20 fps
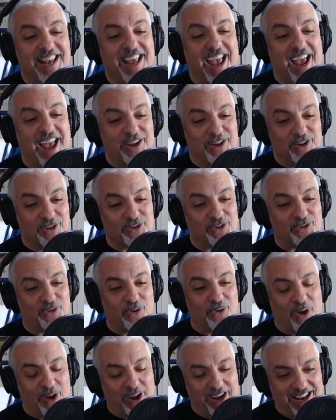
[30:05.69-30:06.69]
and
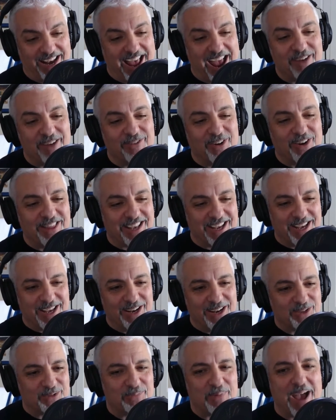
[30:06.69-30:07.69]
destroying everything in
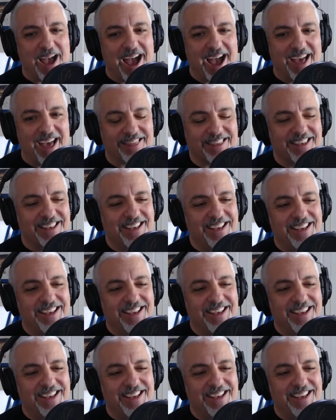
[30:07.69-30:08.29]
his path